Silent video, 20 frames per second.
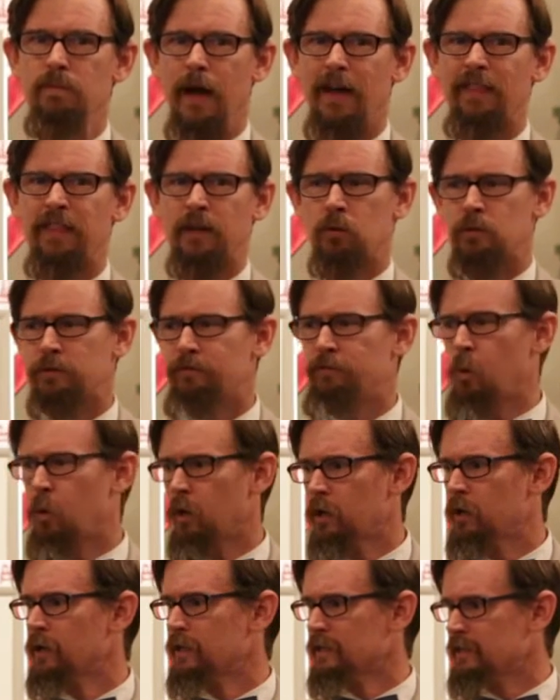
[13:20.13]
I think it was
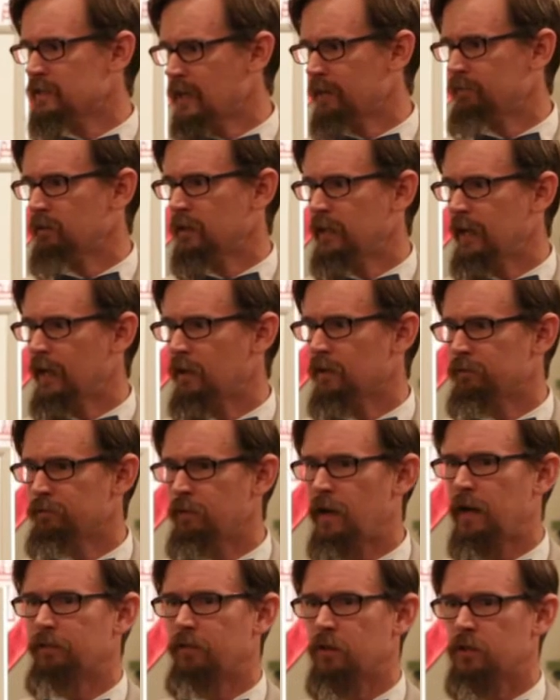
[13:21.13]
470 out of
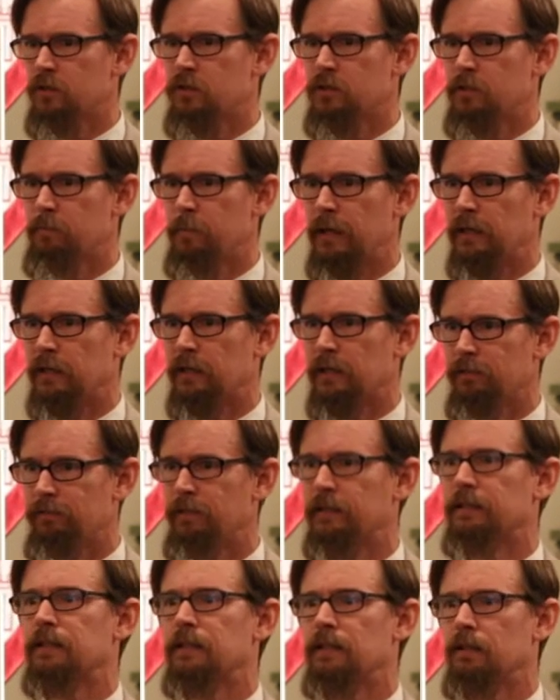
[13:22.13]
500 men
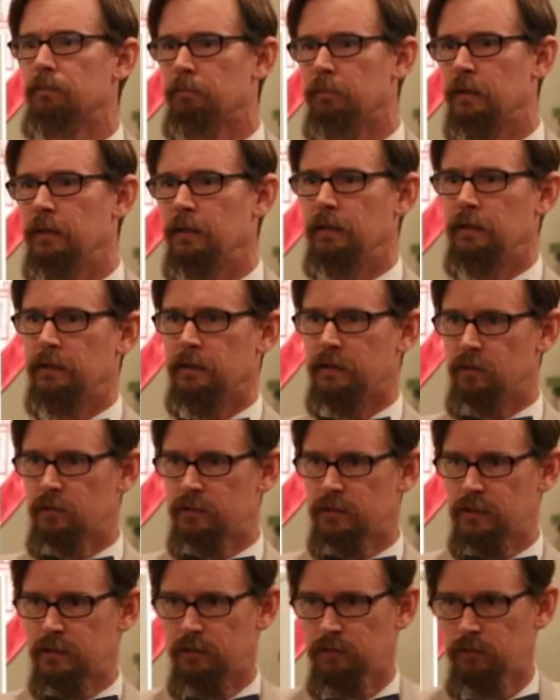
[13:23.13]
convicted him
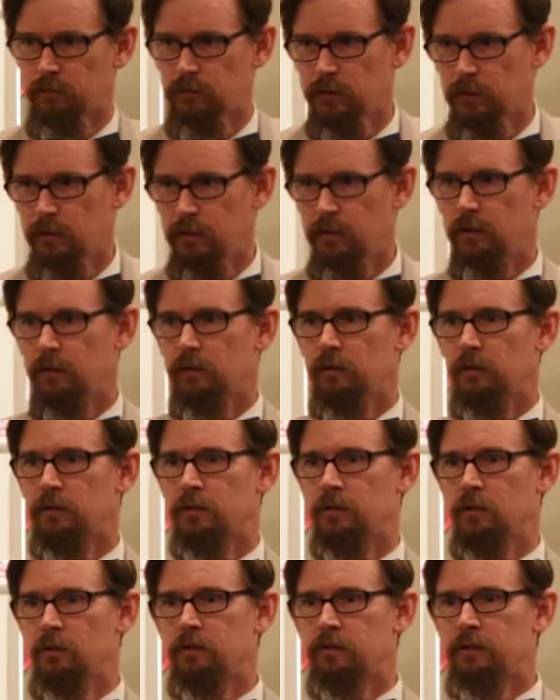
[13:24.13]
guilty
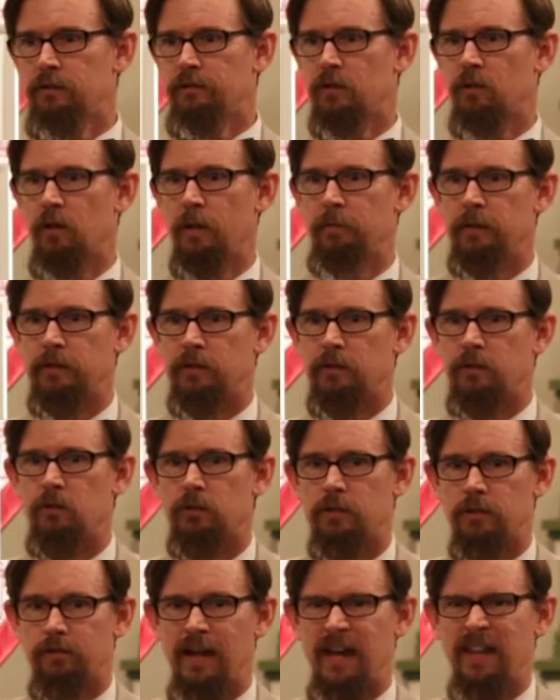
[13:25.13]
of corrupting the
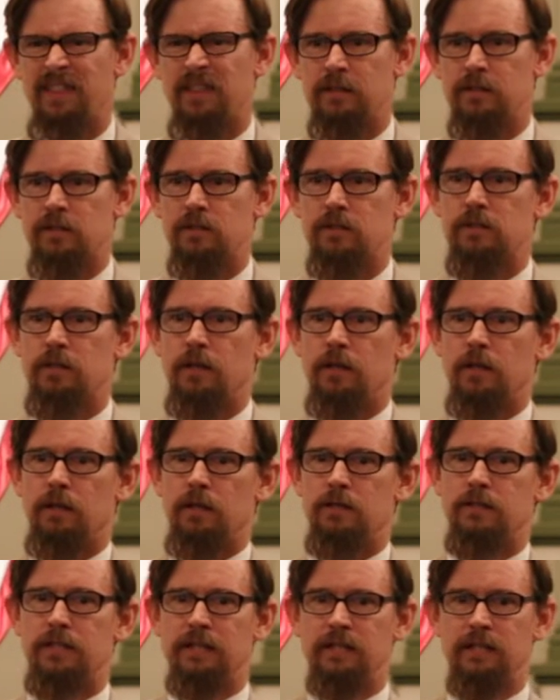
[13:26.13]
youth of Athens.
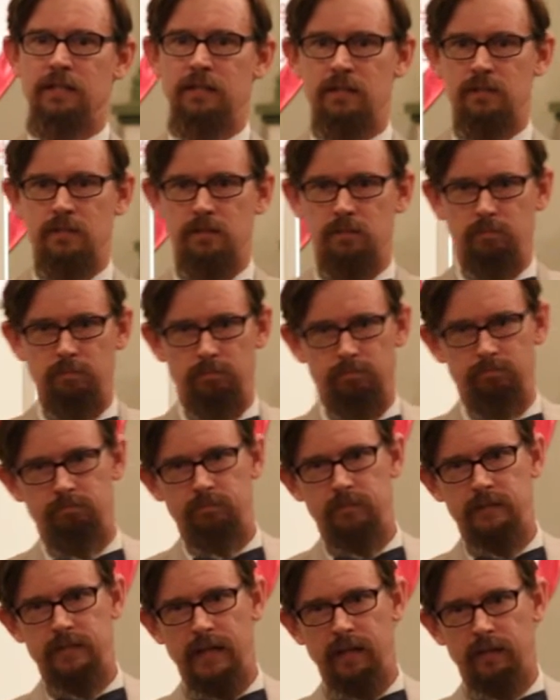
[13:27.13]
Sentence,
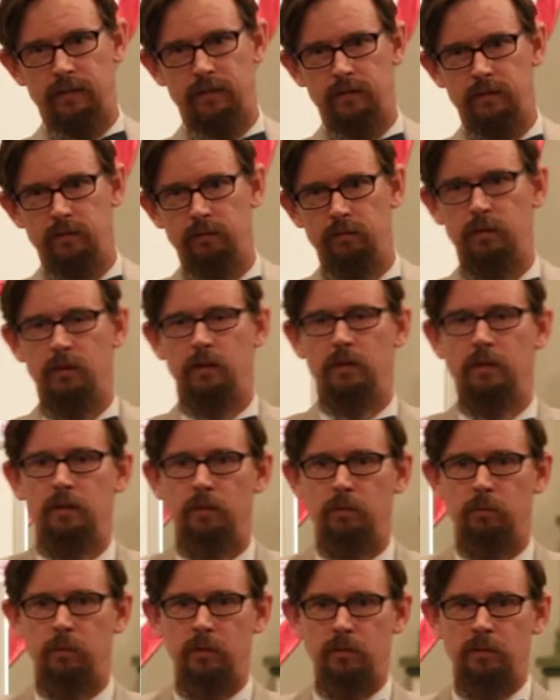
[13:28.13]
death.
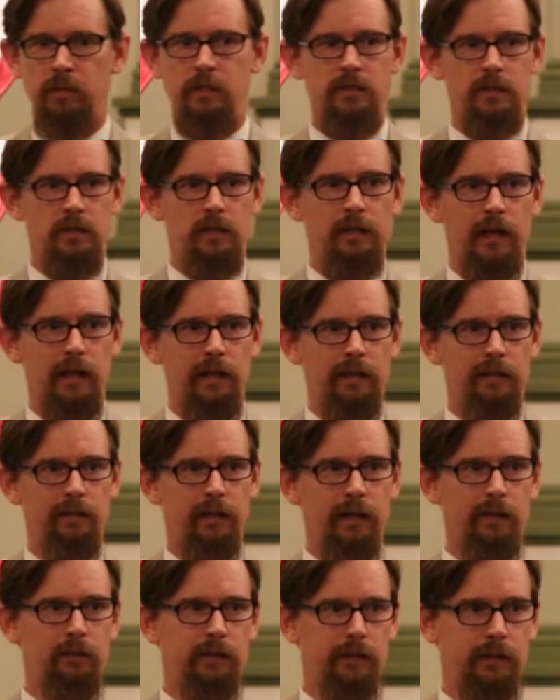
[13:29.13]
We don't need your kind
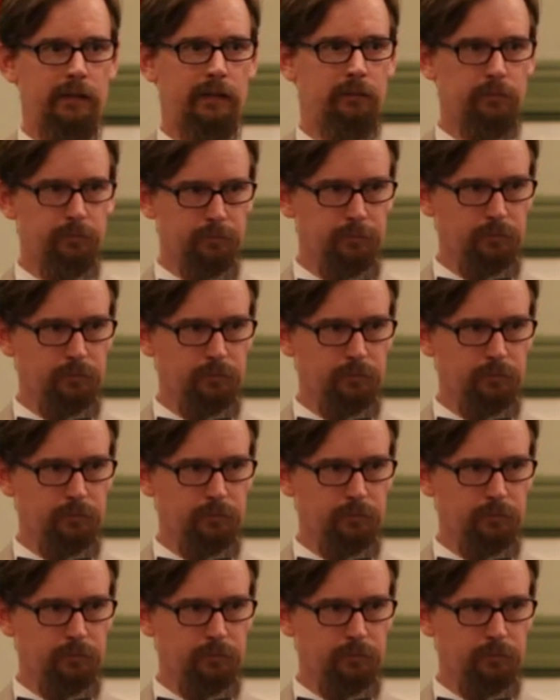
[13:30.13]
around here.